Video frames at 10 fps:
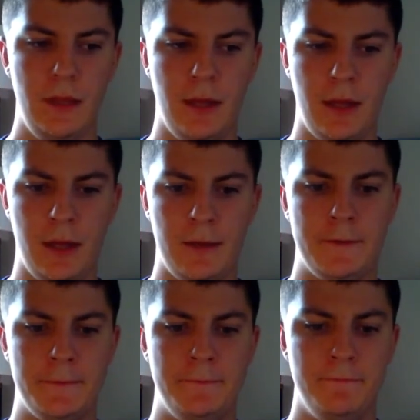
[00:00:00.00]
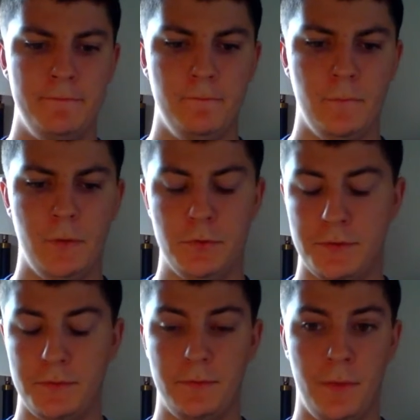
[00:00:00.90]
It
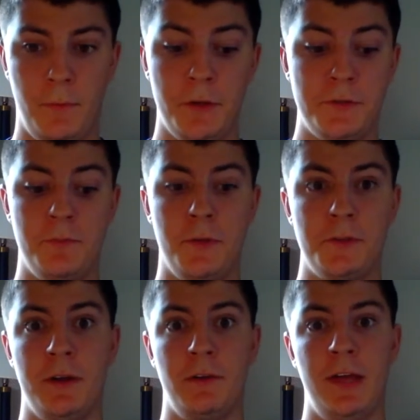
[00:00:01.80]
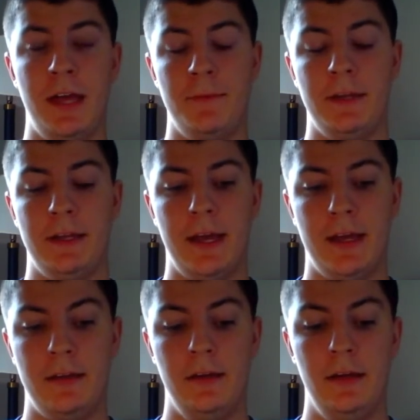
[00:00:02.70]
was a much better game than he
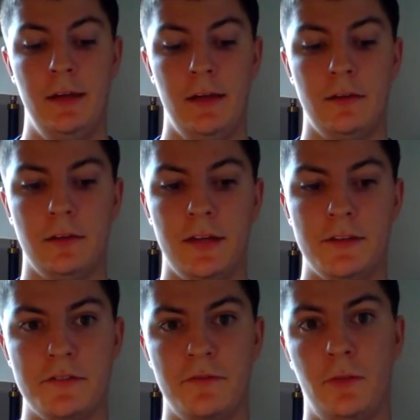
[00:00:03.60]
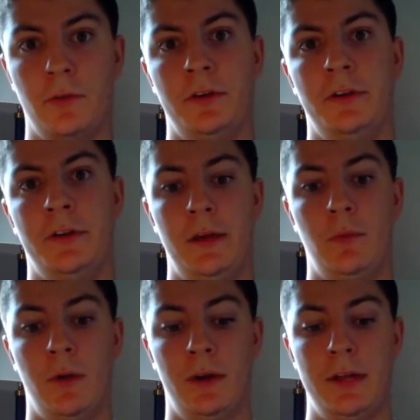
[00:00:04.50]
had against Florida Atlantic,
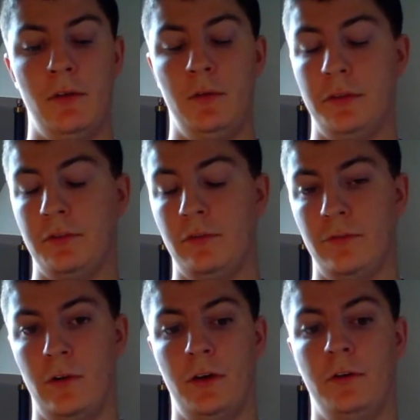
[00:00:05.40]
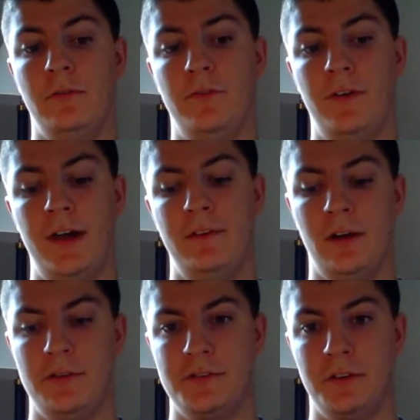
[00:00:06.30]
where he only threw for 105
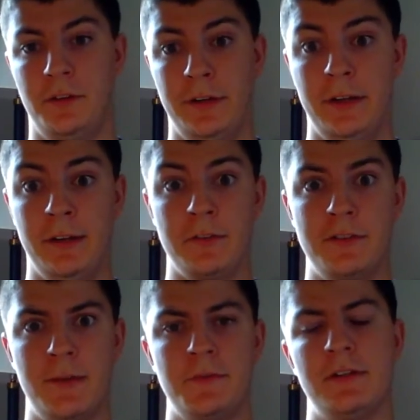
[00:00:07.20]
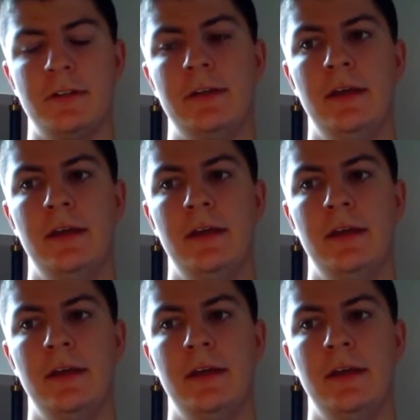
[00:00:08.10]
yards and an interception.